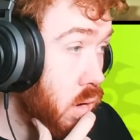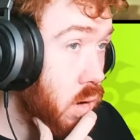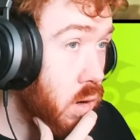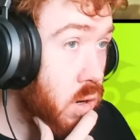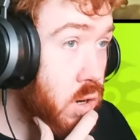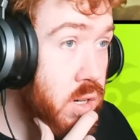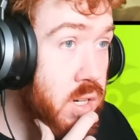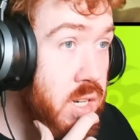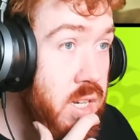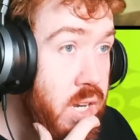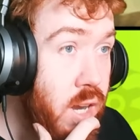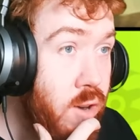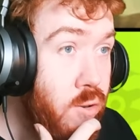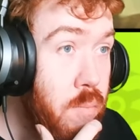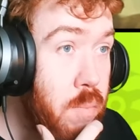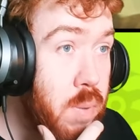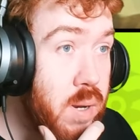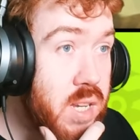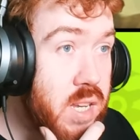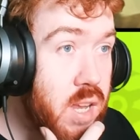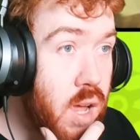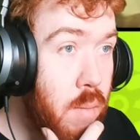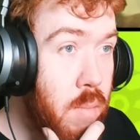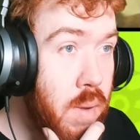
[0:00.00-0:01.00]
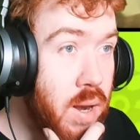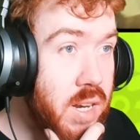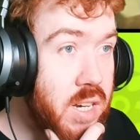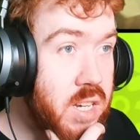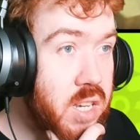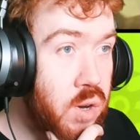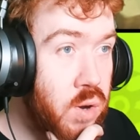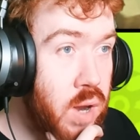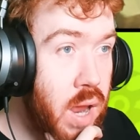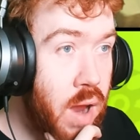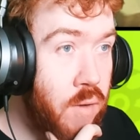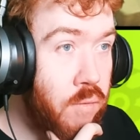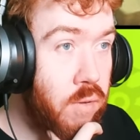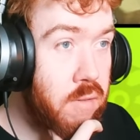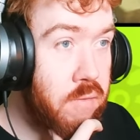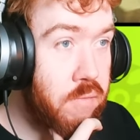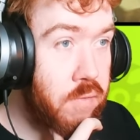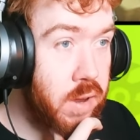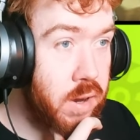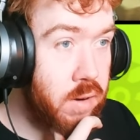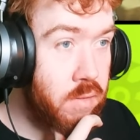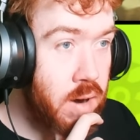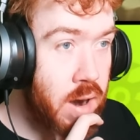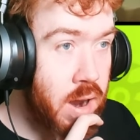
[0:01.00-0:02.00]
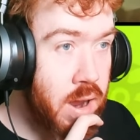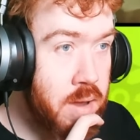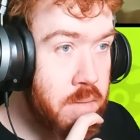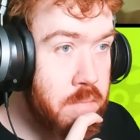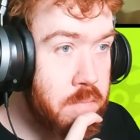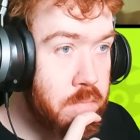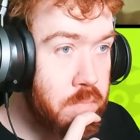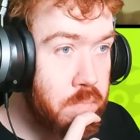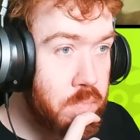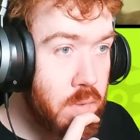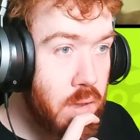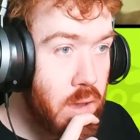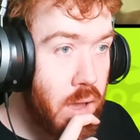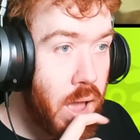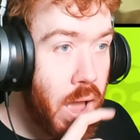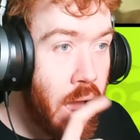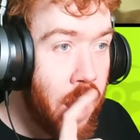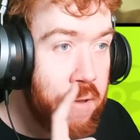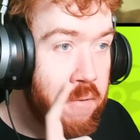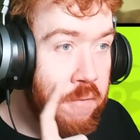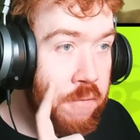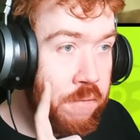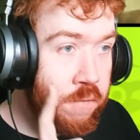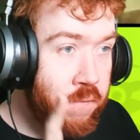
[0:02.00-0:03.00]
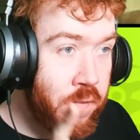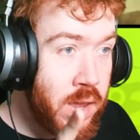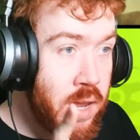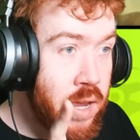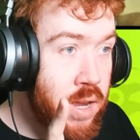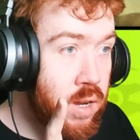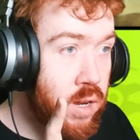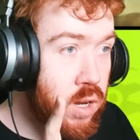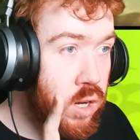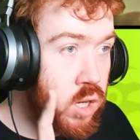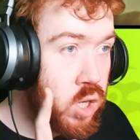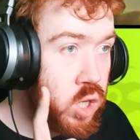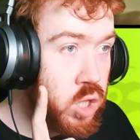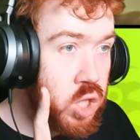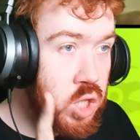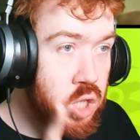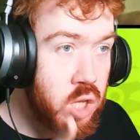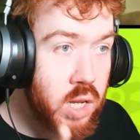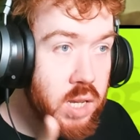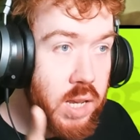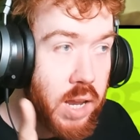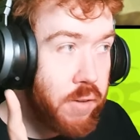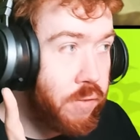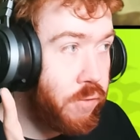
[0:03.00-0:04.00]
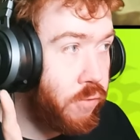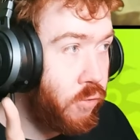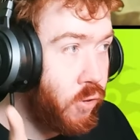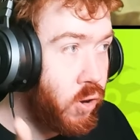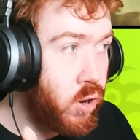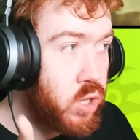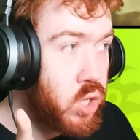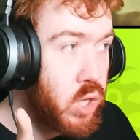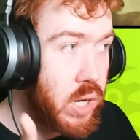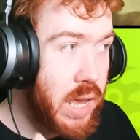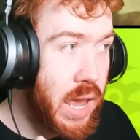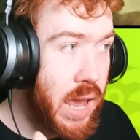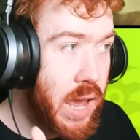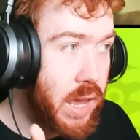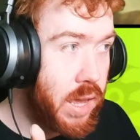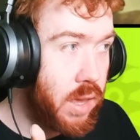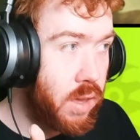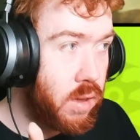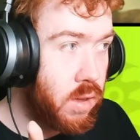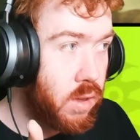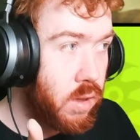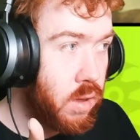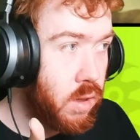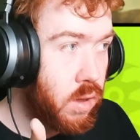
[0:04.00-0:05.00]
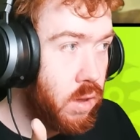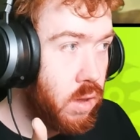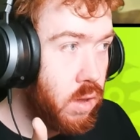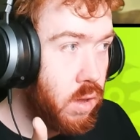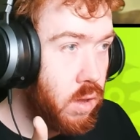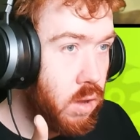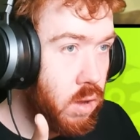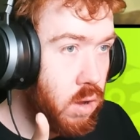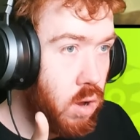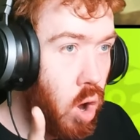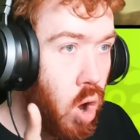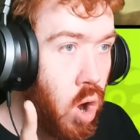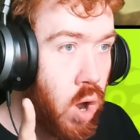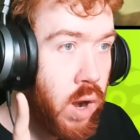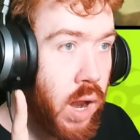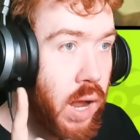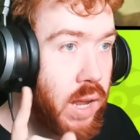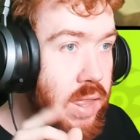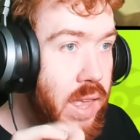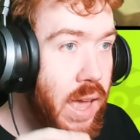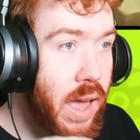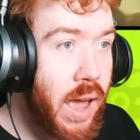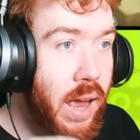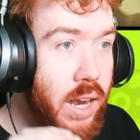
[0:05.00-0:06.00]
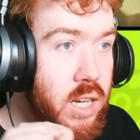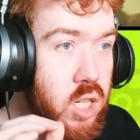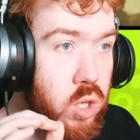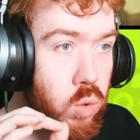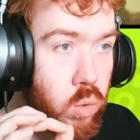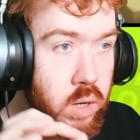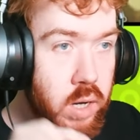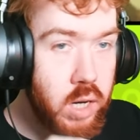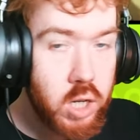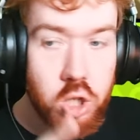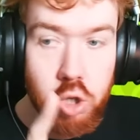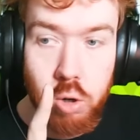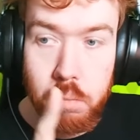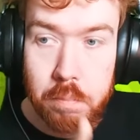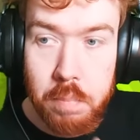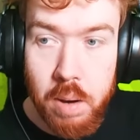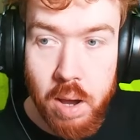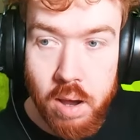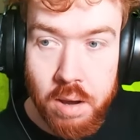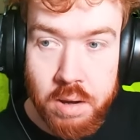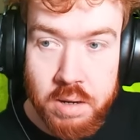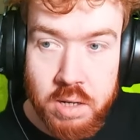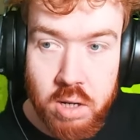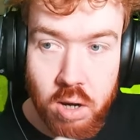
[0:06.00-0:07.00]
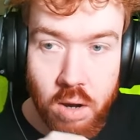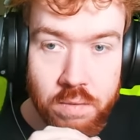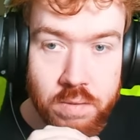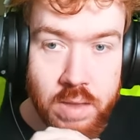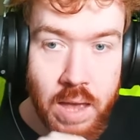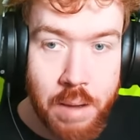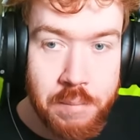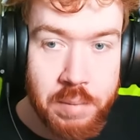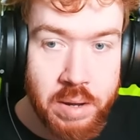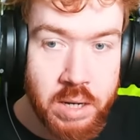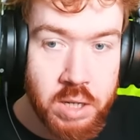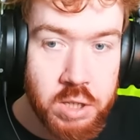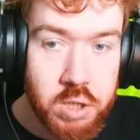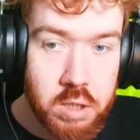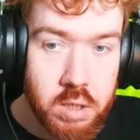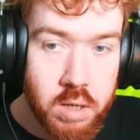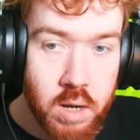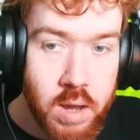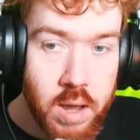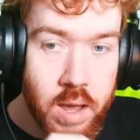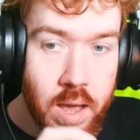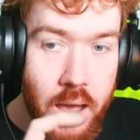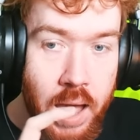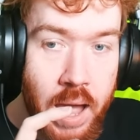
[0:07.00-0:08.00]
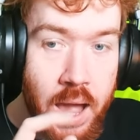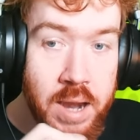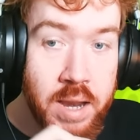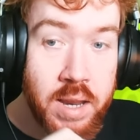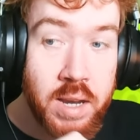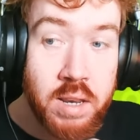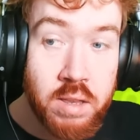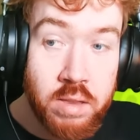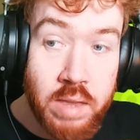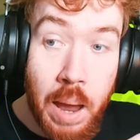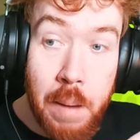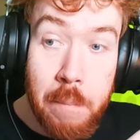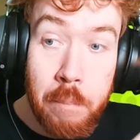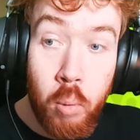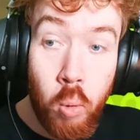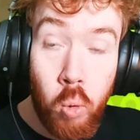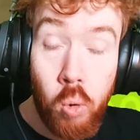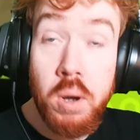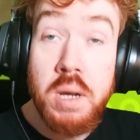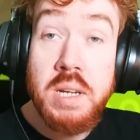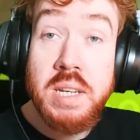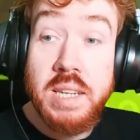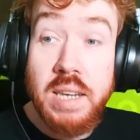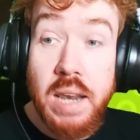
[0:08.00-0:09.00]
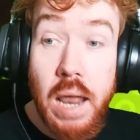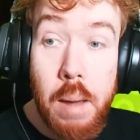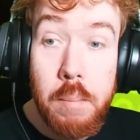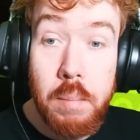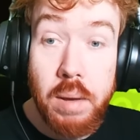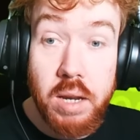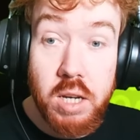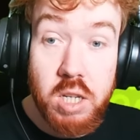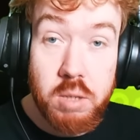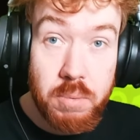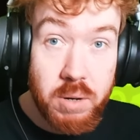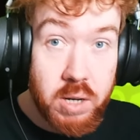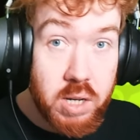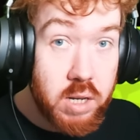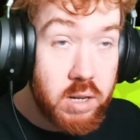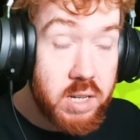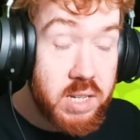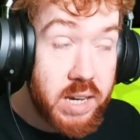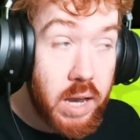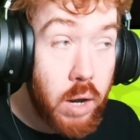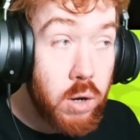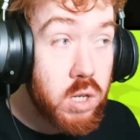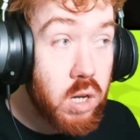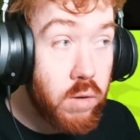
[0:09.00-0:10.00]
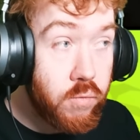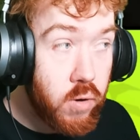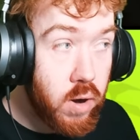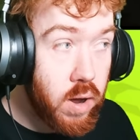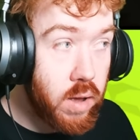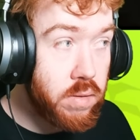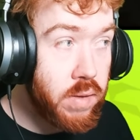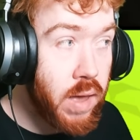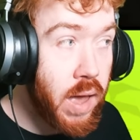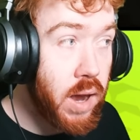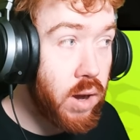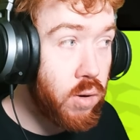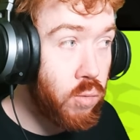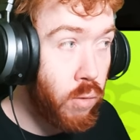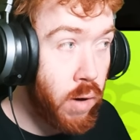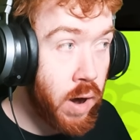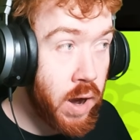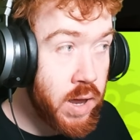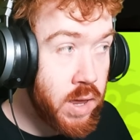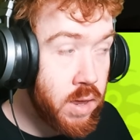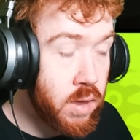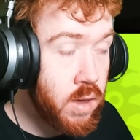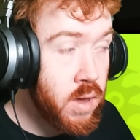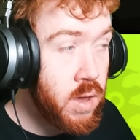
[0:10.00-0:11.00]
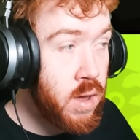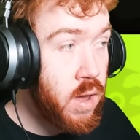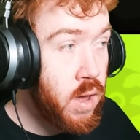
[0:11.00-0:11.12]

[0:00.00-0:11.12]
Considering Berserk Medi's doing everything, right? I think, because she does like 300k on like the actual initial burst of damage, and then that poison damage, because it scales up her attack, right?